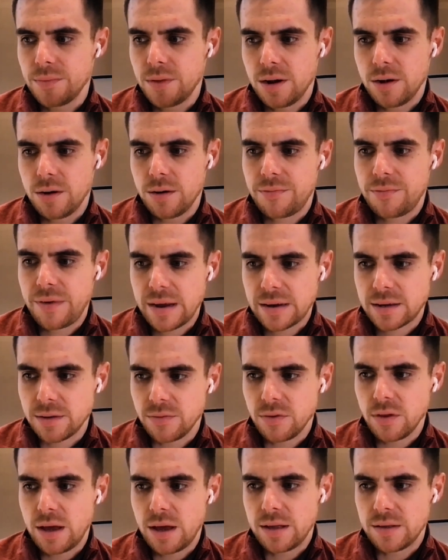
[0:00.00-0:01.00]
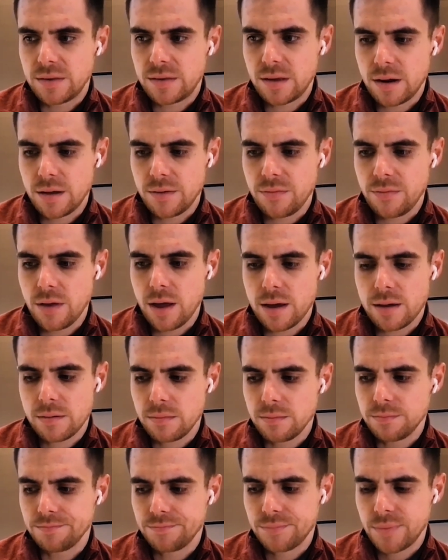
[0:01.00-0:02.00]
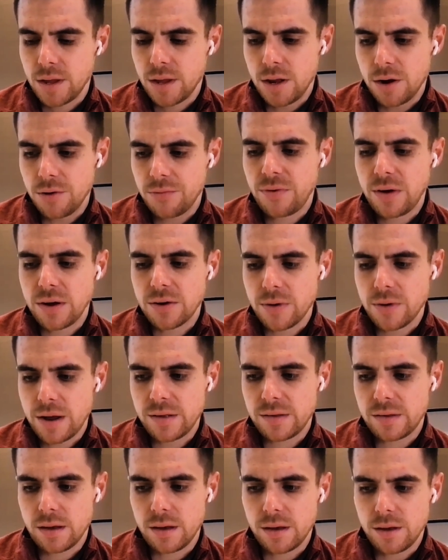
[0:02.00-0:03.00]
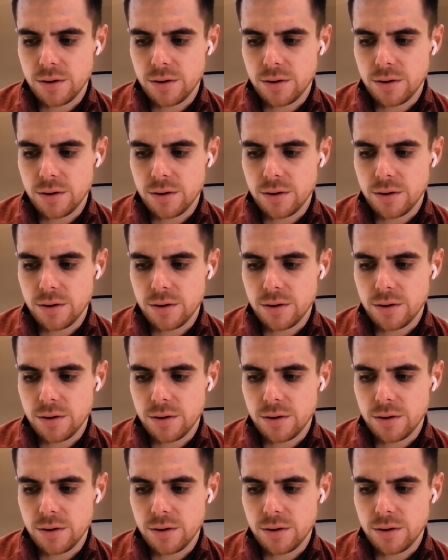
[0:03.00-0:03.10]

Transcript: effectively instead of fundraising,